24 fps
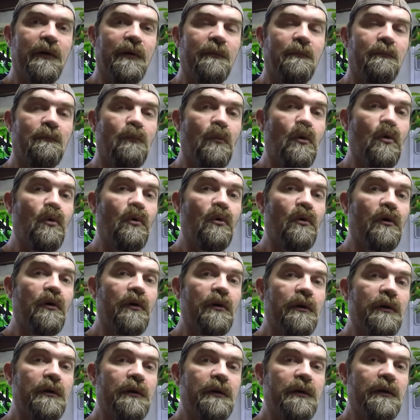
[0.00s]
more
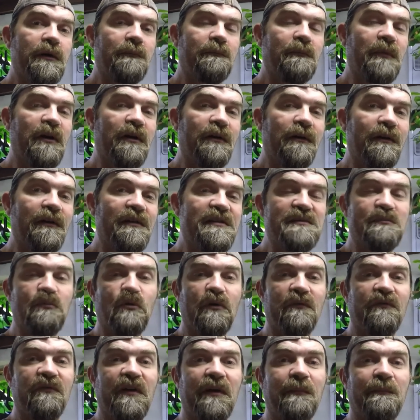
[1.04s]
minerals, more
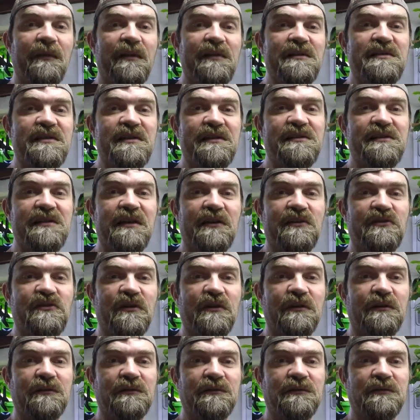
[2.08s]
vitamins, etc.
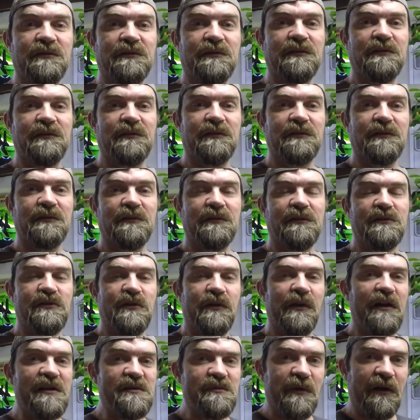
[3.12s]
So
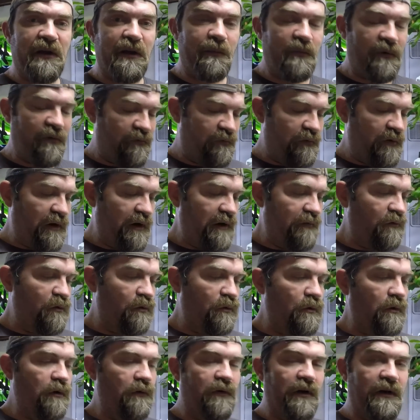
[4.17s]
that is my number 5.
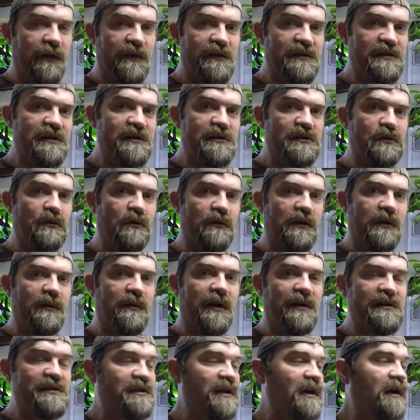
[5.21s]
Go right. This is not the
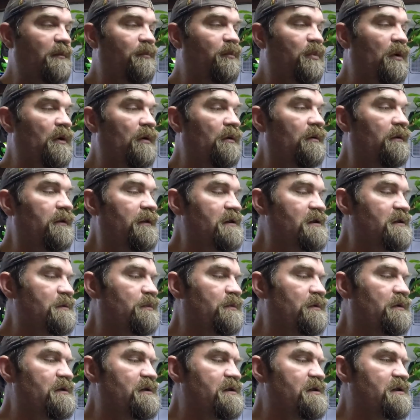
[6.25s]
exact bottle. This
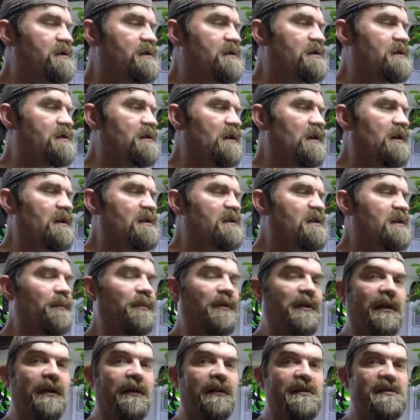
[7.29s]
was
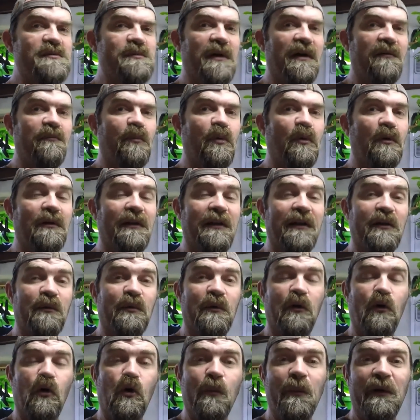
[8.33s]
something else, but I put liquid
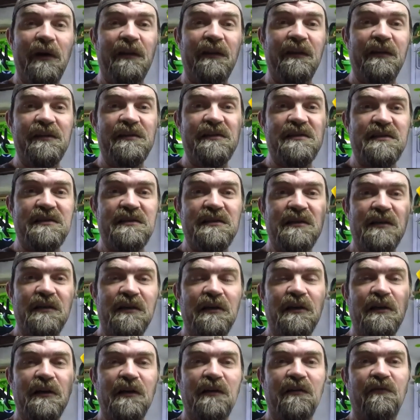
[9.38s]
humming in this
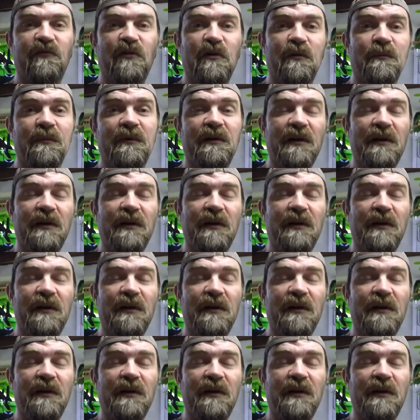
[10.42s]
from